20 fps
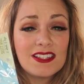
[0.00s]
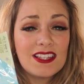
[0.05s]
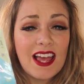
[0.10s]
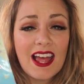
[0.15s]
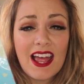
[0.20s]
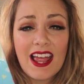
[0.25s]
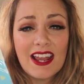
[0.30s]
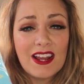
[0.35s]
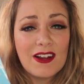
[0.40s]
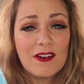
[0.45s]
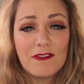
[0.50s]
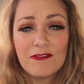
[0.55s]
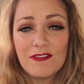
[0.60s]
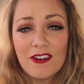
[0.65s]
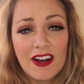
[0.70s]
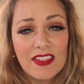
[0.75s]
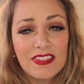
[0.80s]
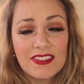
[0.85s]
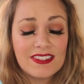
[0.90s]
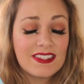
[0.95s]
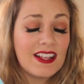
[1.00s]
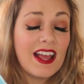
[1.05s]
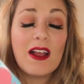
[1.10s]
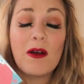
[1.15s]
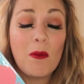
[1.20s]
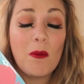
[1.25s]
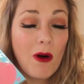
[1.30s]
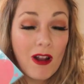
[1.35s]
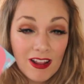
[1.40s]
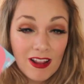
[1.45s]
Day or Father's
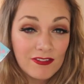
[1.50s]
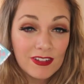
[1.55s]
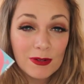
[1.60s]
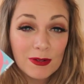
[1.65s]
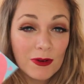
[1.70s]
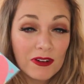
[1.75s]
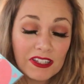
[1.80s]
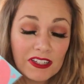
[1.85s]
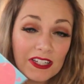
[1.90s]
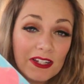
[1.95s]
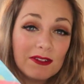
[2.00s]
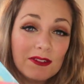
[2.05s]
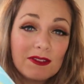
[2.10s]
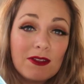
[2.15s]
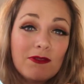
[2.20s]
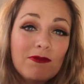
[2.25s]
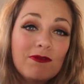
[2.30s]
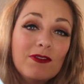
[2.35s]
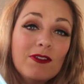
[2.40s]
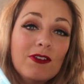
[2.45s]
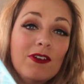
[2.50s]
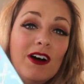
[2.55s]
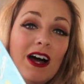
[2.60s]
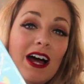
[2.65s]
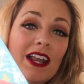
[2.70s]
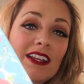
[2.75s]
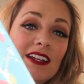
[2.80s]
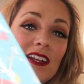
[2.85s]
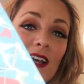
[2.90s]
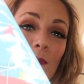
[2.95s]
Day or whatever you want to use them for,
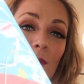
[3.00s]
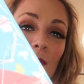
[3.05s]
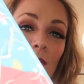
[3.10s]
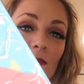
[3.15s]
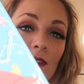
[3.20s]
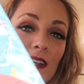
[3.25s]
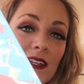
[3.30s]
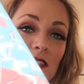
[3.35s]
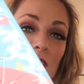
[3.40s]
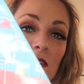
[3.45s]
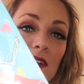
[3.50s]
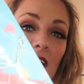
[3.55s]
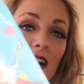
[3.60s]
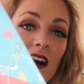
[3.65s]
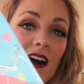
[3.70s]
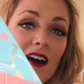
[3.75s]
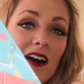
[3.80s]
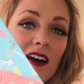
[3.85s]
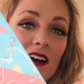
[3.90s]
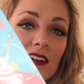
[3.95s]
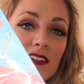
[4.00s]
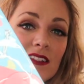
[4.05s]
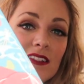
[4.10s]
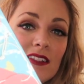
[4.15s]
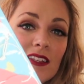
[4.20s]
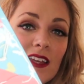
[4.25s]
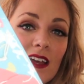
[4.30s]
and a couple of little heart